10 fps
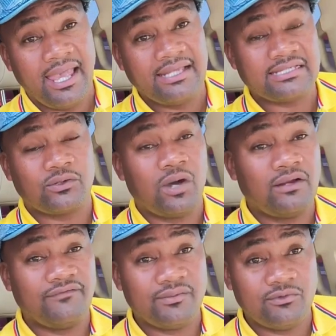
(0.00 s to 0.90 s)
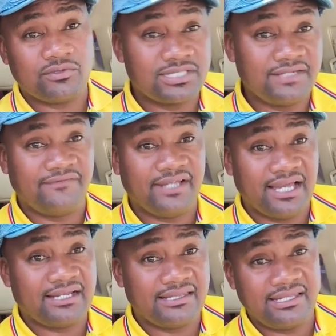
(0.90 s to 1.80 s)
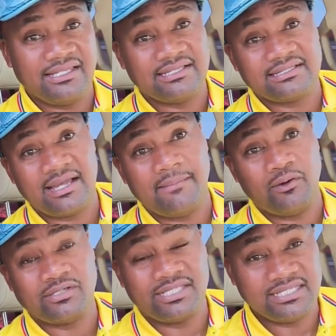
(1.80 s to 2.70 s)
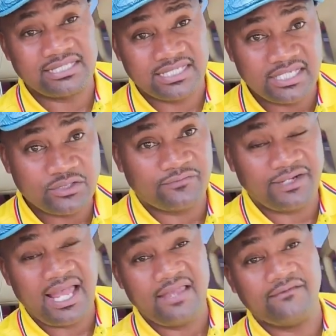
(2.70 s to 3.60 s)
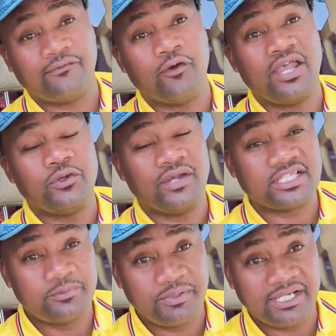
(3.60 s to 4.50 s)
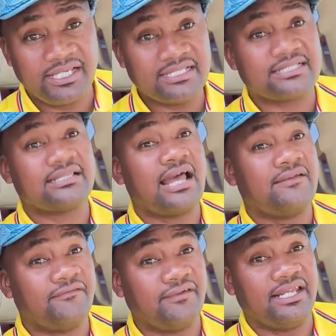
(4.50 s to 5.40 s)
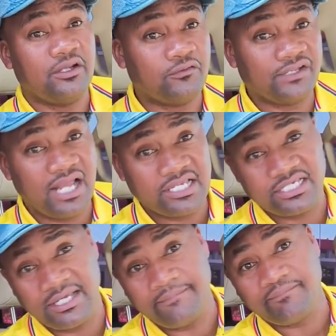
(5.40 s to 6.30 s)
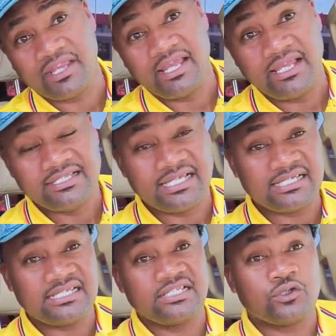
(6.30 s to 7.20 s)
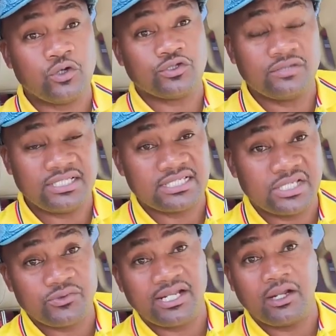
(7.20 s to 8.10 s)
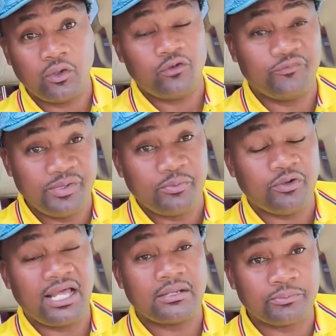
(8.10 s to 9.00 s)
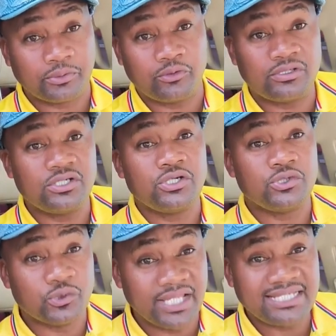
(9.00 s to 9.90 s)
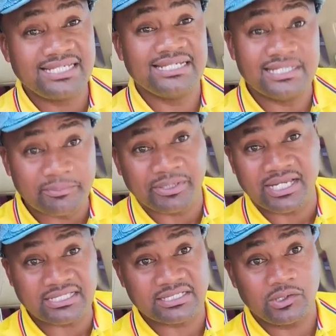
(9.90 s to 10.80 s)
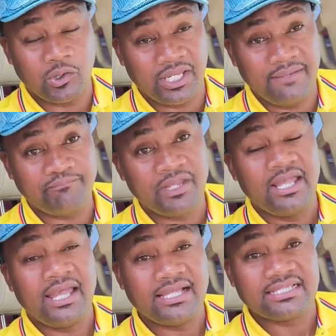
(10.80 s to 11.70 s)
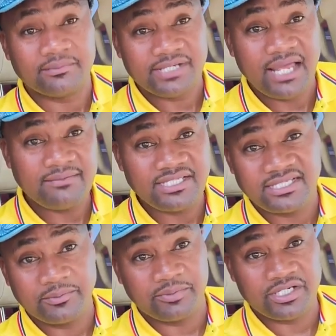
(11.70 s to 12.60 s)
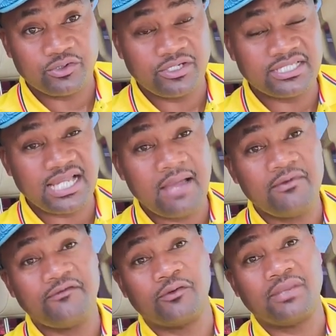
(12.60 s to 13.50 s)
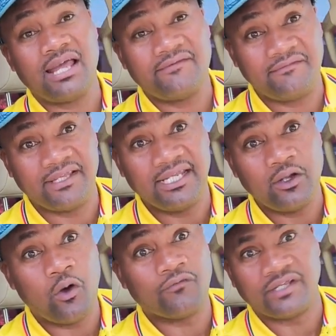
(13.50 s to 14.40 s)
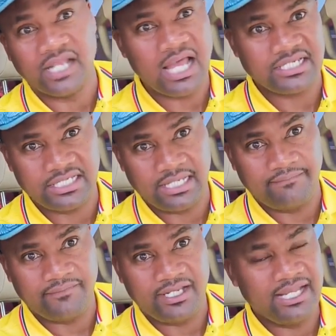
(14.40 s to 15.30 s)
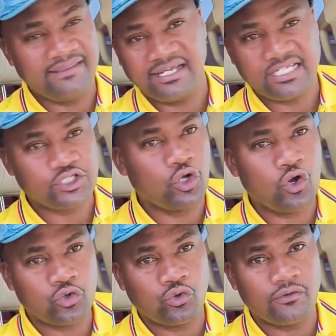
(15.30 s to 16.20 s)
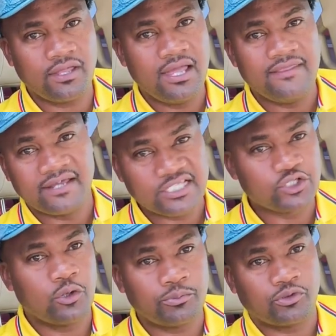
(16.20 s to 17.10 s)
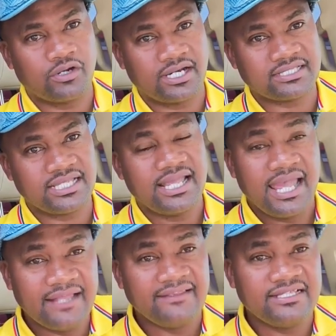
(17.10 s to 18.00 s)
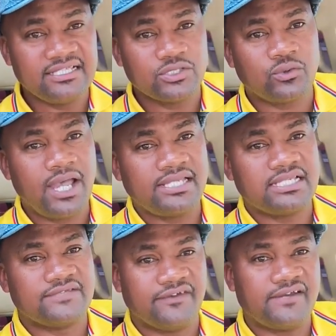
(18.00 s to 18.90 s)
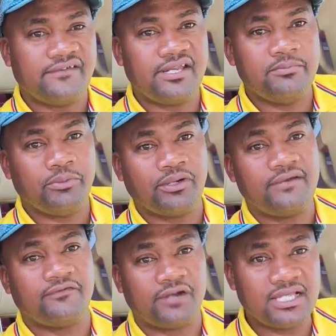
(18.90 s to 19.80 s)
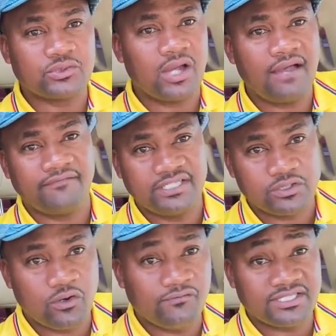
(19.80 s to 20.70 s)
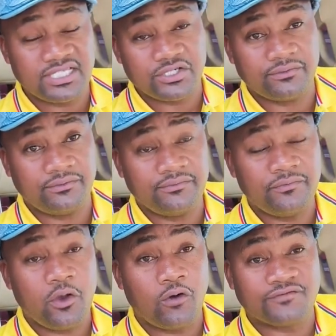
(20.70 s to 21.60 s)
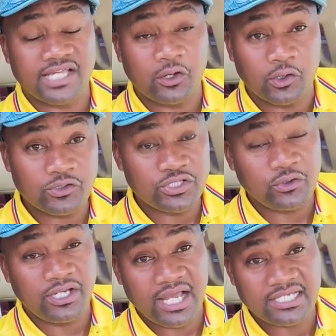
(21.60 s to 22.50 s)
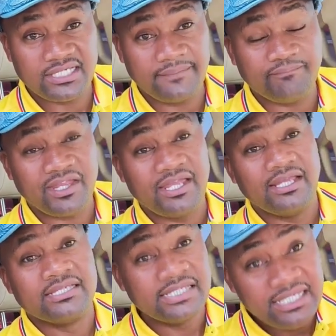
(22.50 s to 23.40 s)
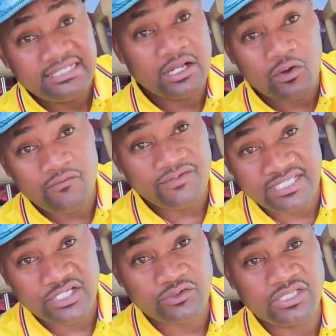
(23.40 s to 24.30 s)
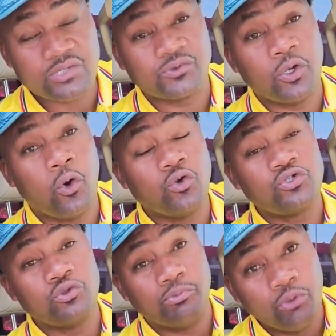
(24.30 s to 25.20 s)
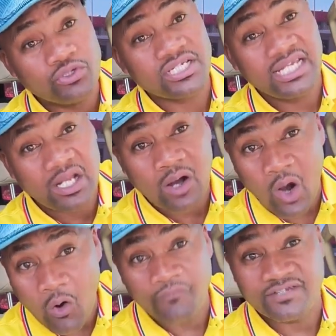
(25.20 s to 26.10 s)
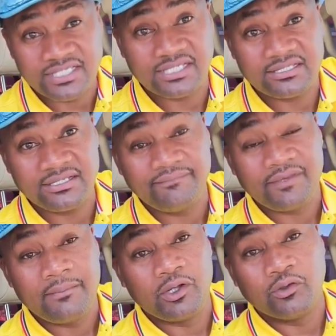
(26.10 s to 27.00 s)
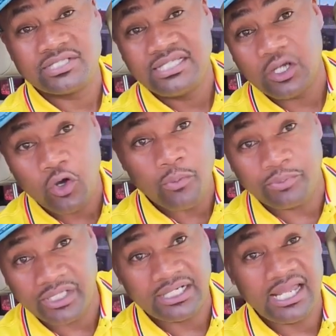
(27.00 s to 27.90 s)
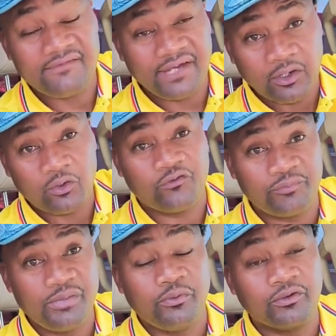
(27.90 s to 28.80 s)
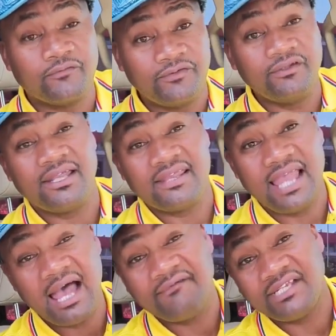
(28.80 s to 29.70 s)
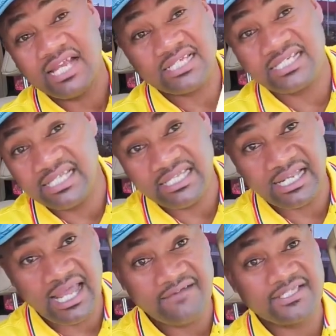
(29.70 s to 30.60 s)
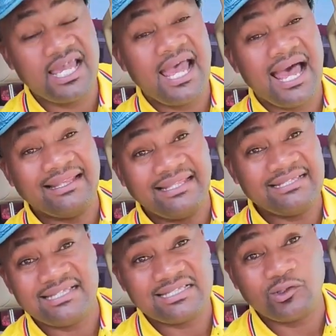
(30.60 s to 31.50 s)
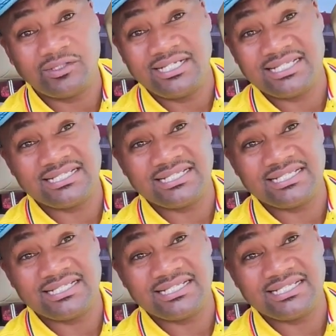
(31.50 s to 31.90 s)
And one of the most difficult things about this stage of life where you experience that feeling of inertia is that it is also the stage when a lot of people are prone to getting depressed, okay? And sometimes this depression is coming from that feeling of inertia, like there is no growth, there is no progress. And this is why it is very, very important for us to have this conversation of psychological inertia. It is a conversation that we ought to push in our offices, because in the corporate life, a lot of people feel that they have inertia in their lives, and this is not